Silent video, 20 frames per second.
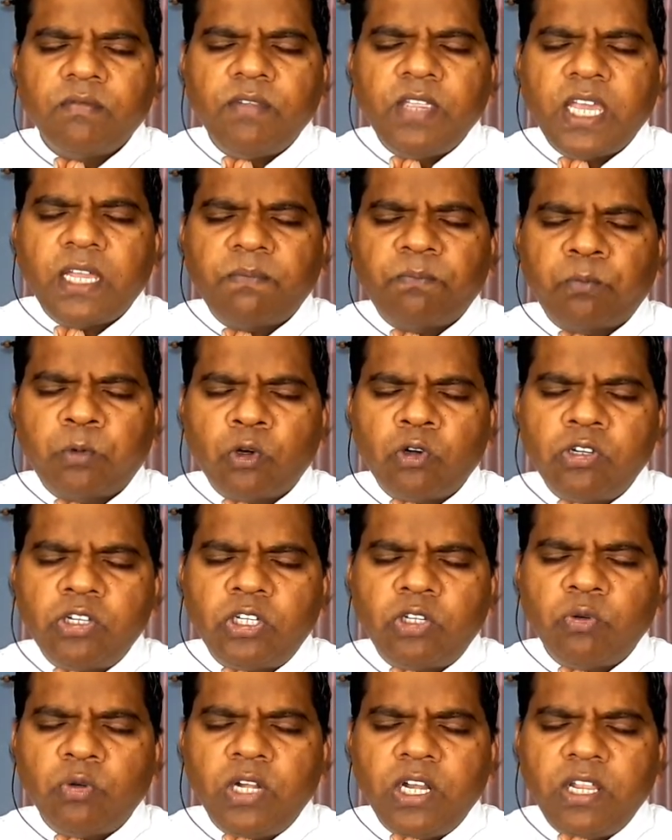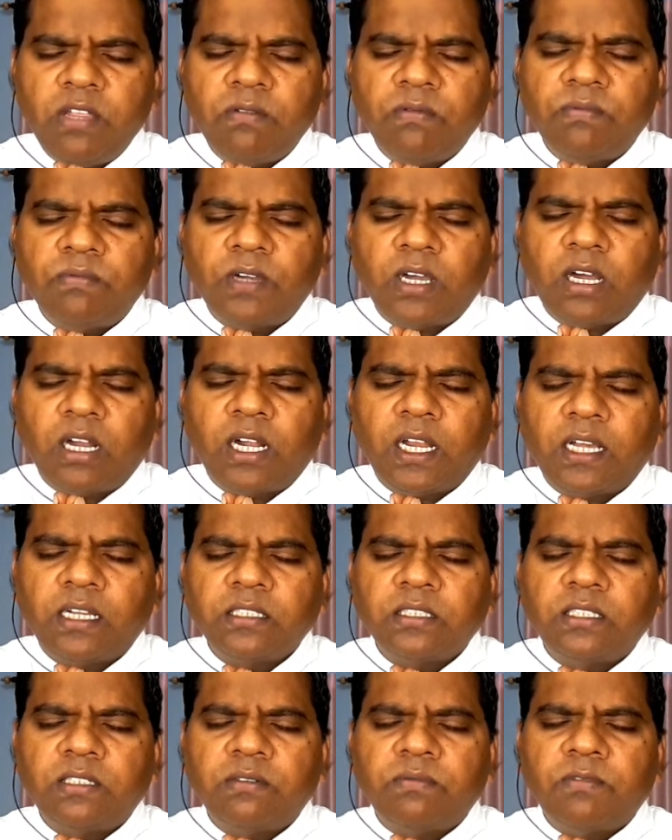We are prone to live
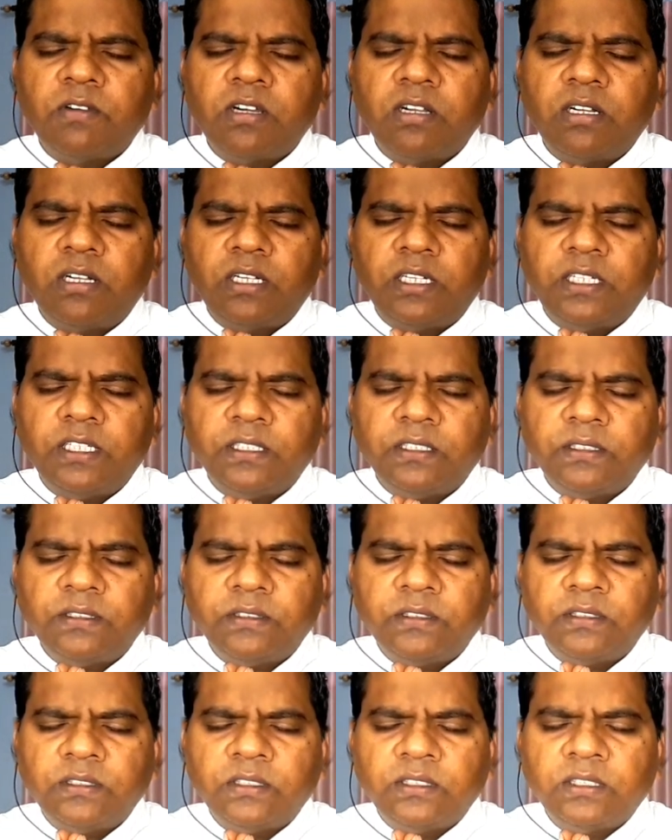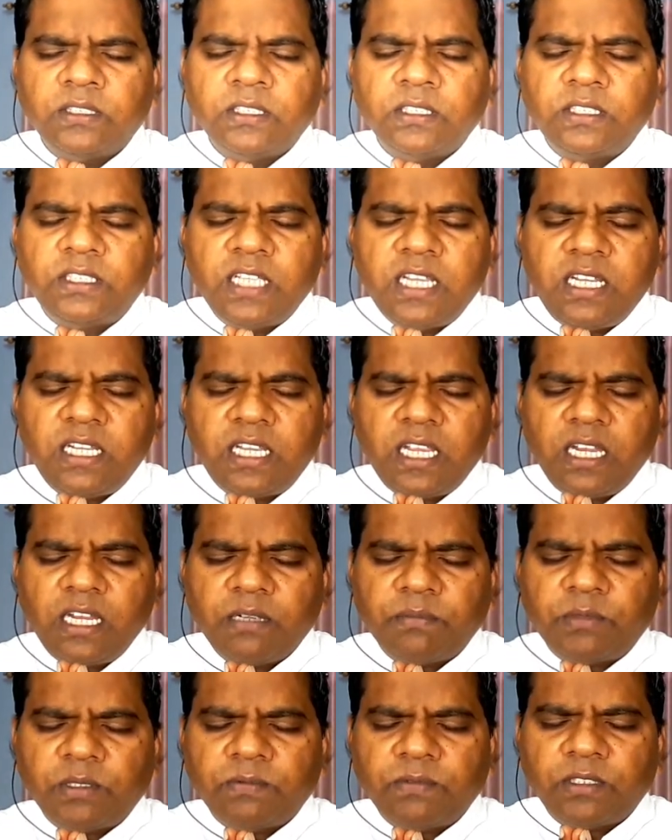along the world,
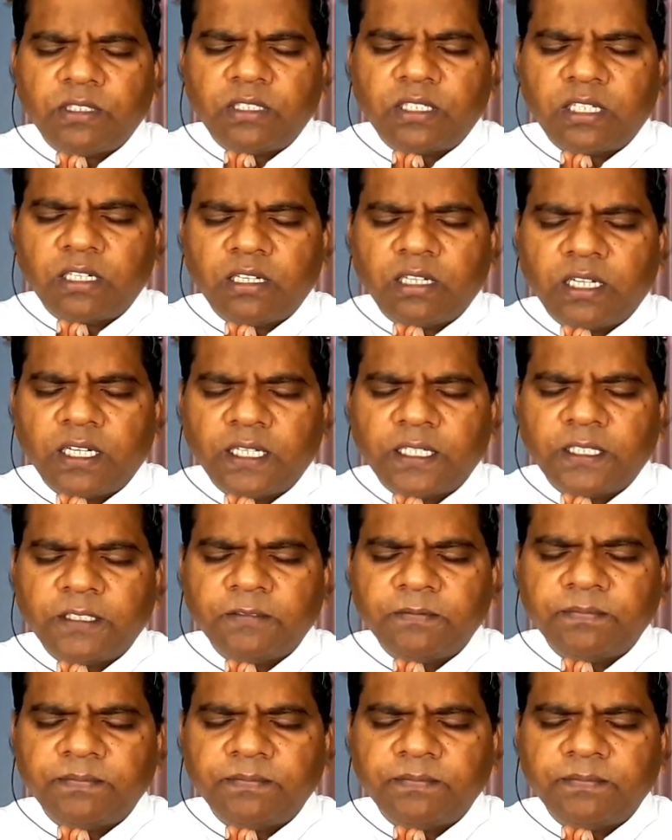thinking of the world, Lord